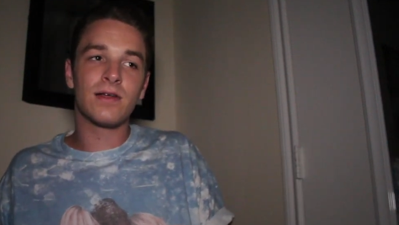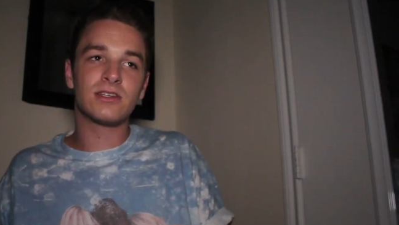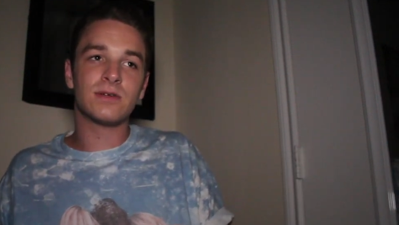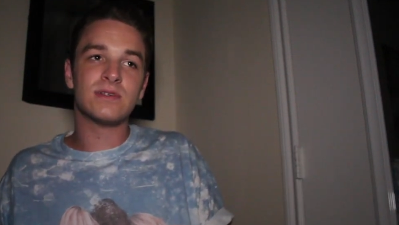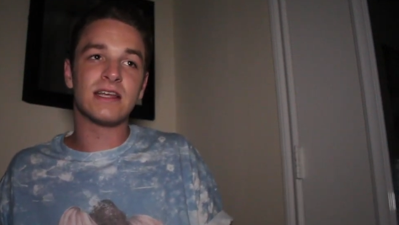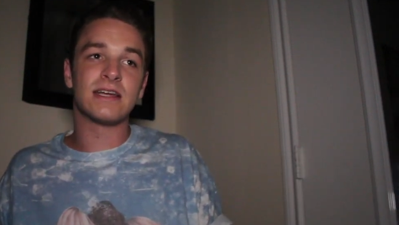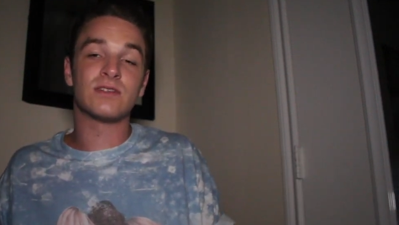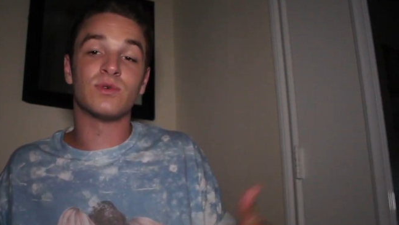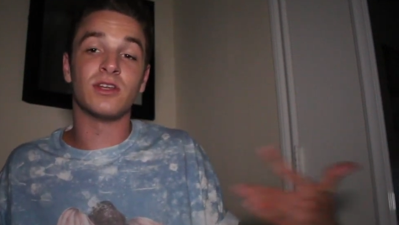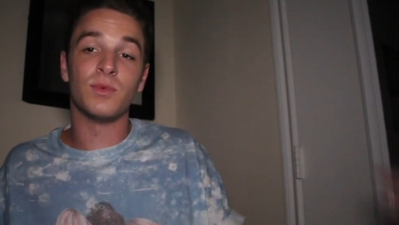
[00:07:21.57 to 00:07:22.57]
she was like,
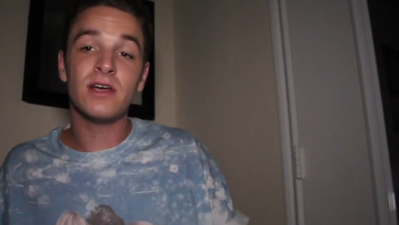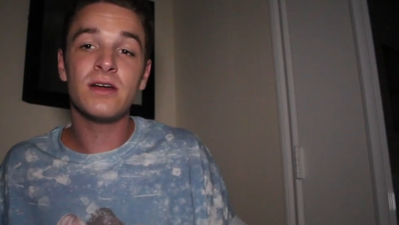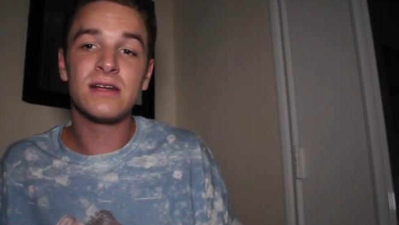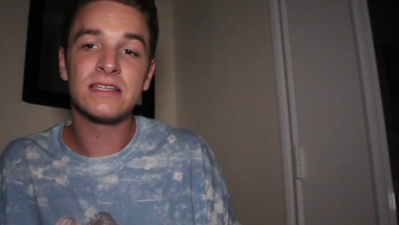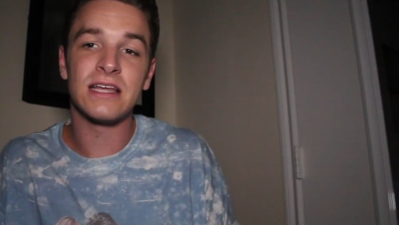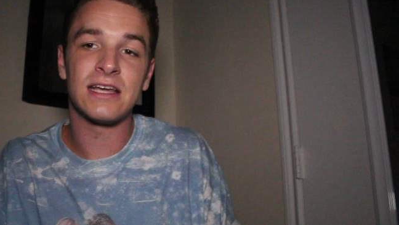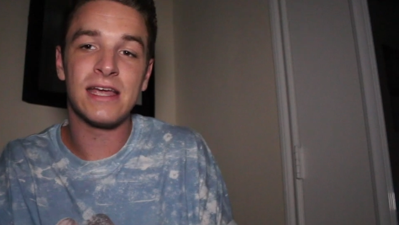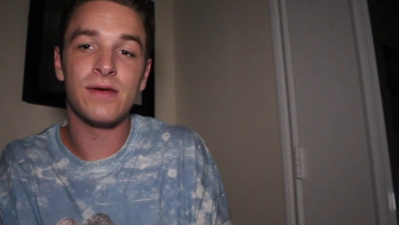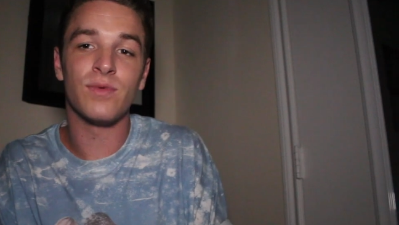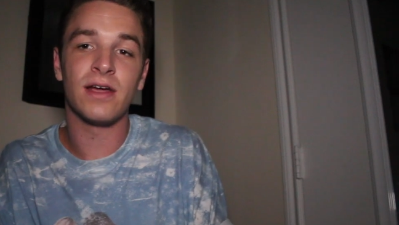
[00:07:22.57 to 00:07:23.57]
it's really weird because like
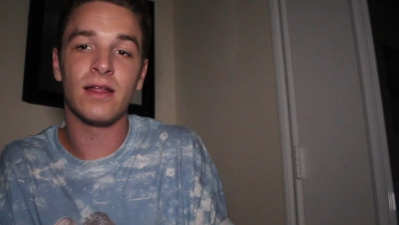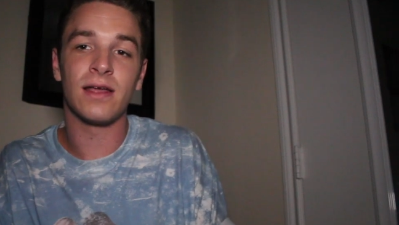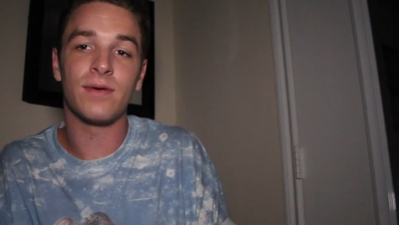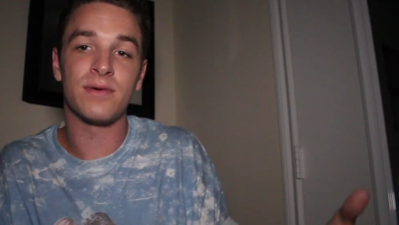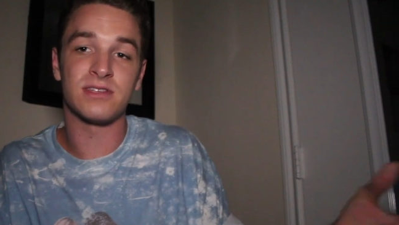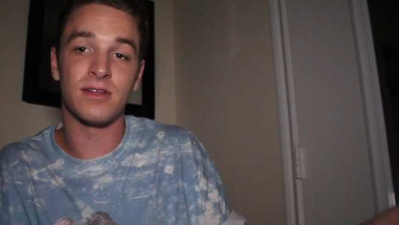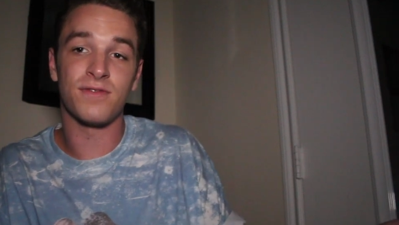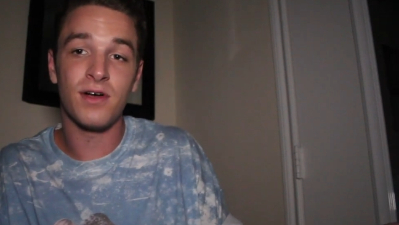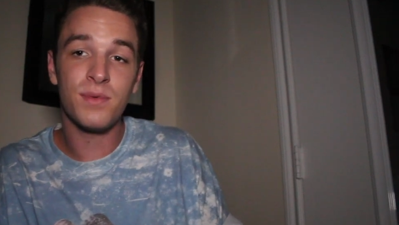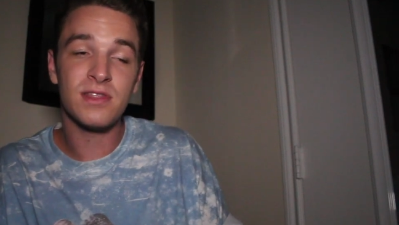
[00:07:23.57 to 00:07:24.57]
I was on
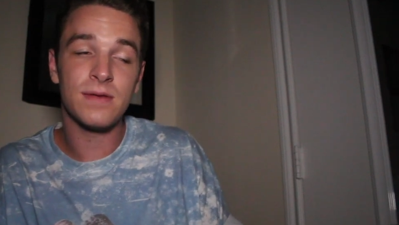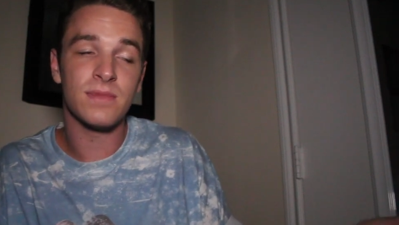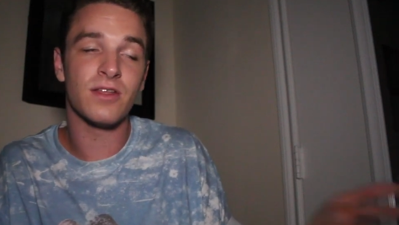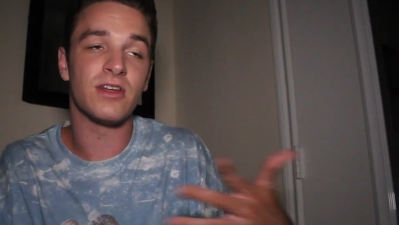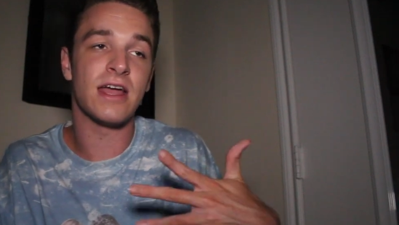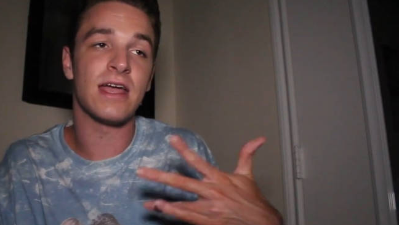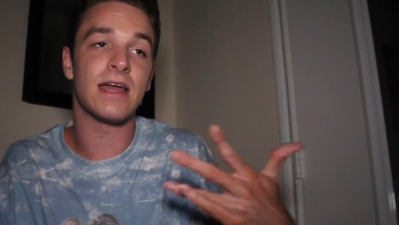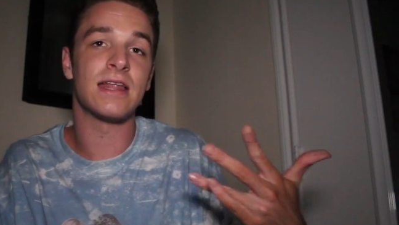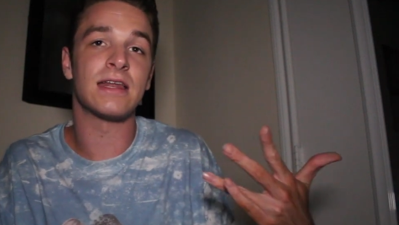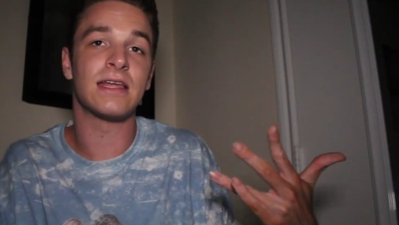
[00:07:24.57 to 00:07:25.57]
the phone with him the other day
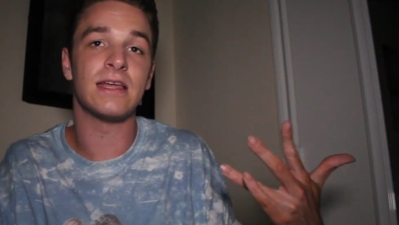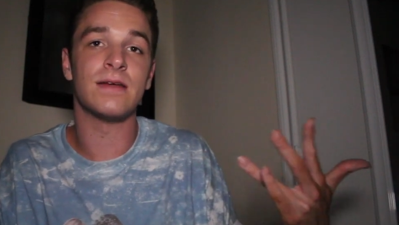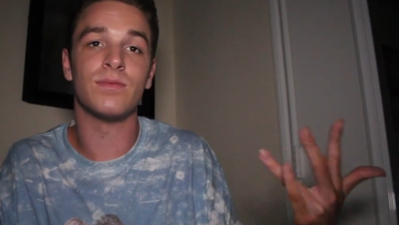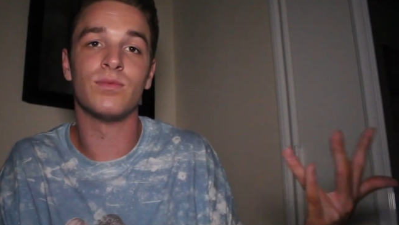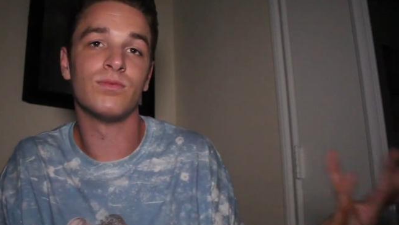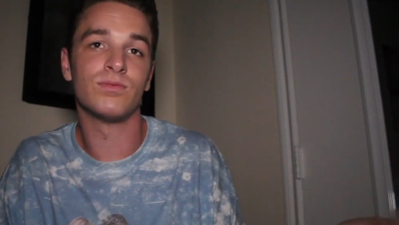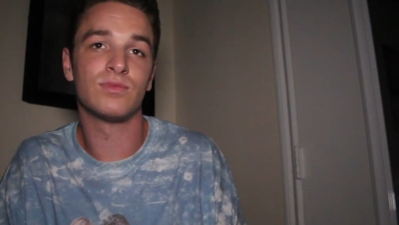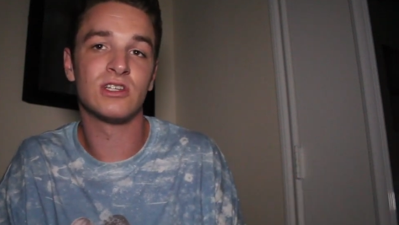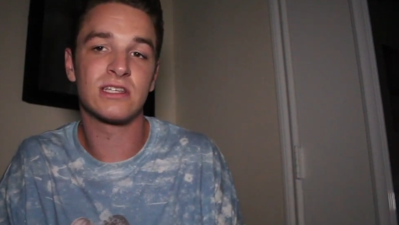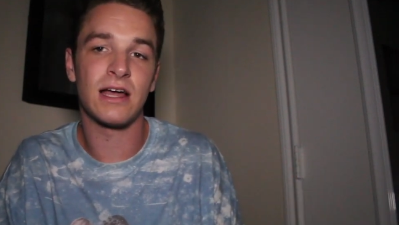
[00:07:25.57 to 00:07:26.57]
and he
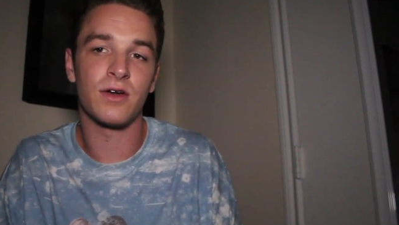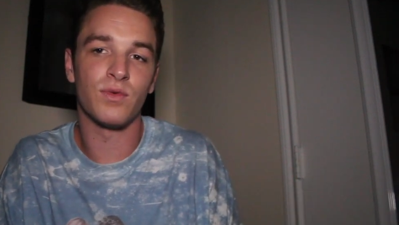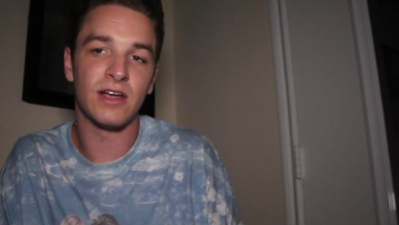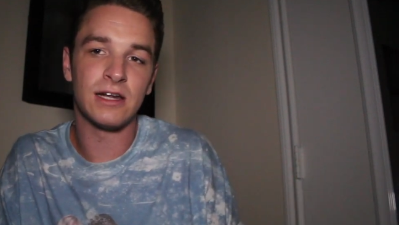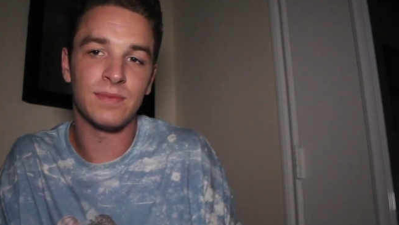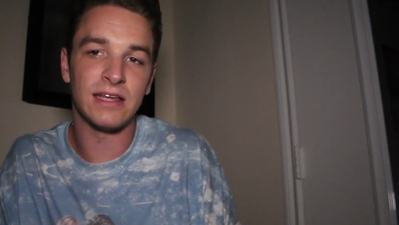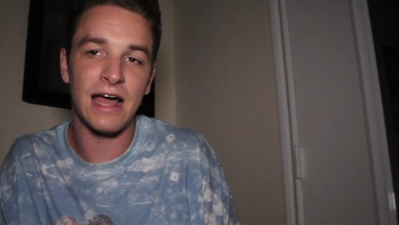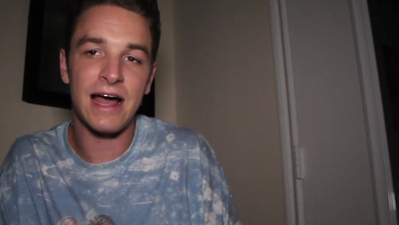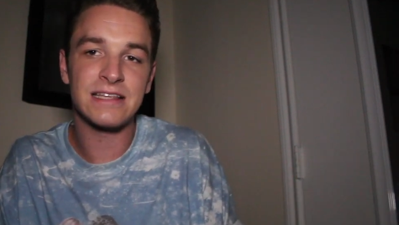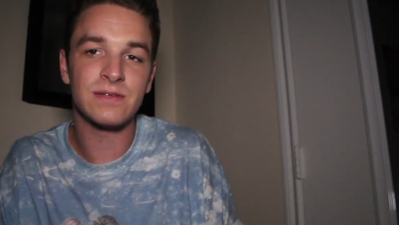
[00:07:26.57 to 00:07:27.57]
just kind of randomly
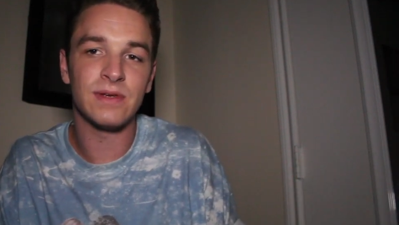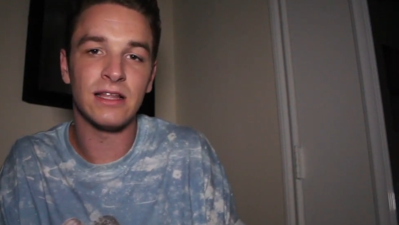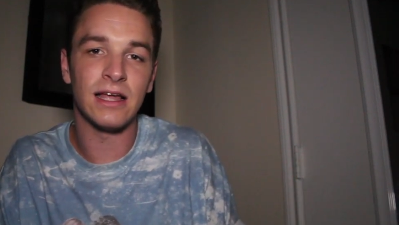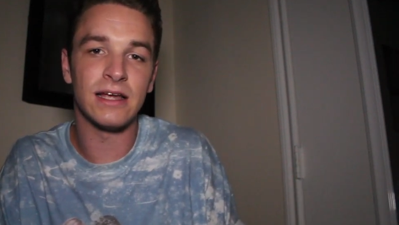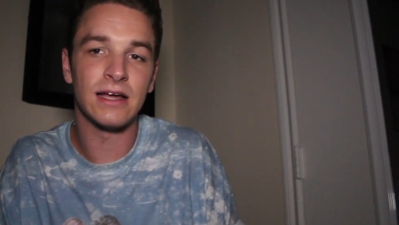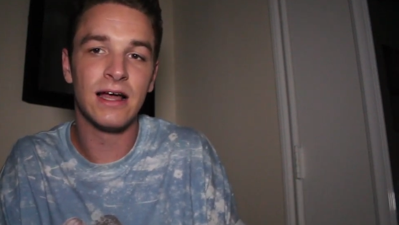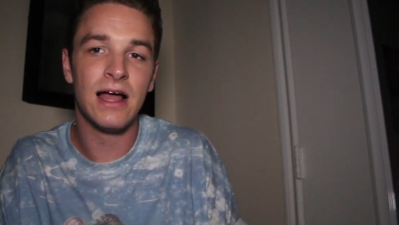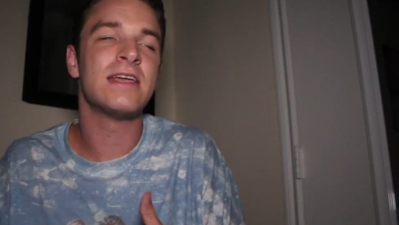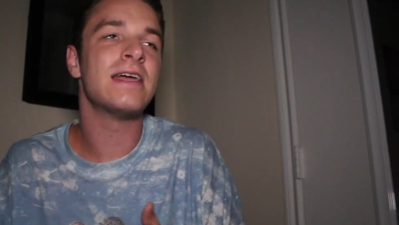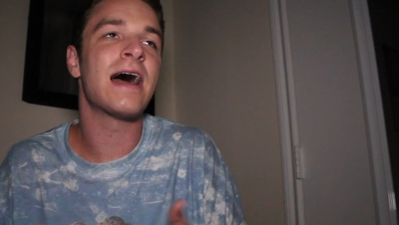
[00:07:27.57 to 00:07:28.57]
asked me, like,
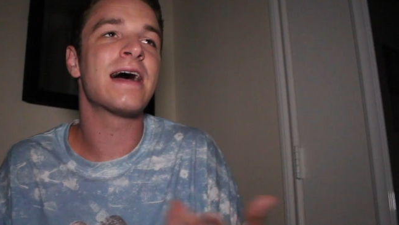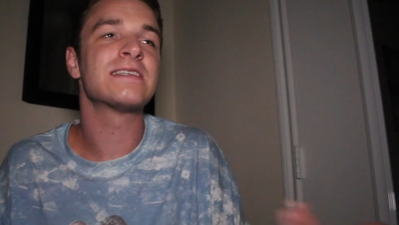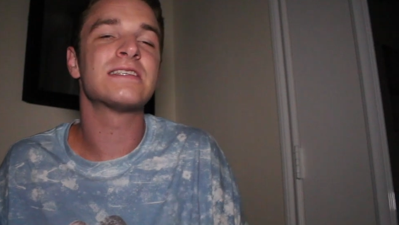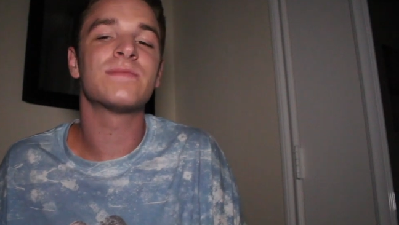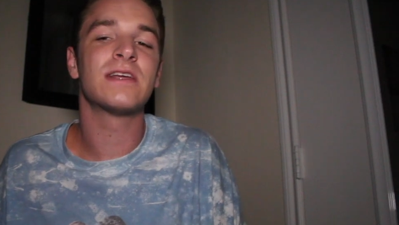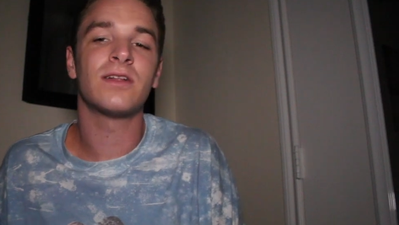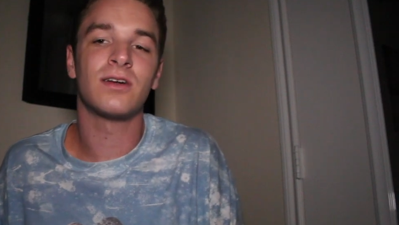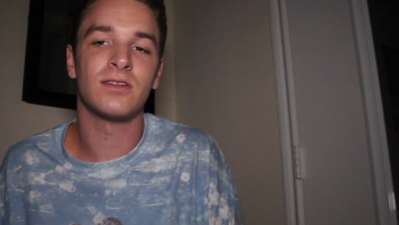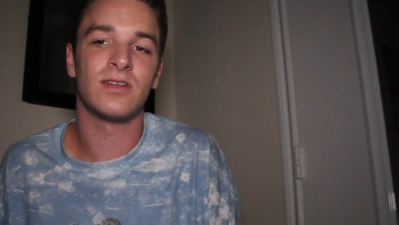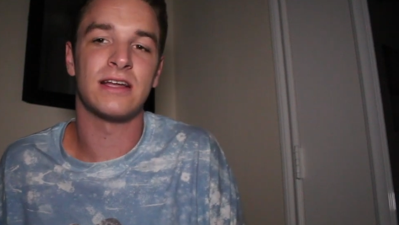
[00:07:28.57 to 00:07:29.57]
he asked something
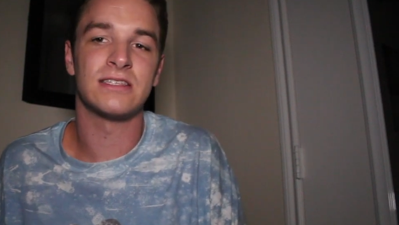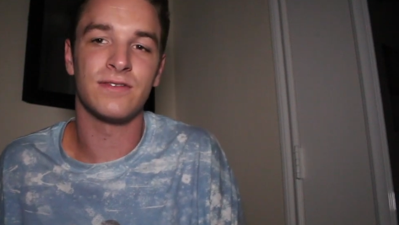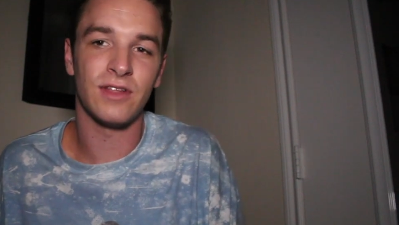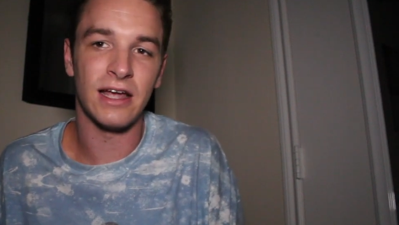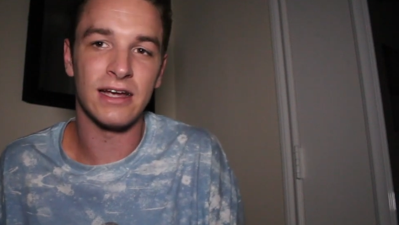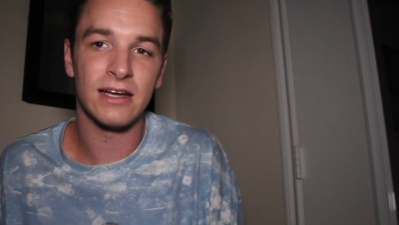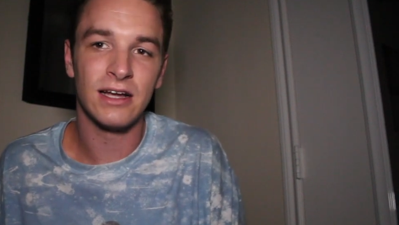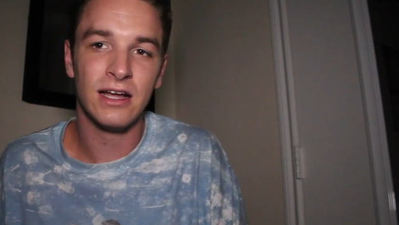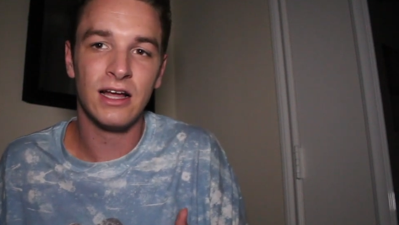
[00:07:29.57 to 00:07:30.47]
along the lines of like,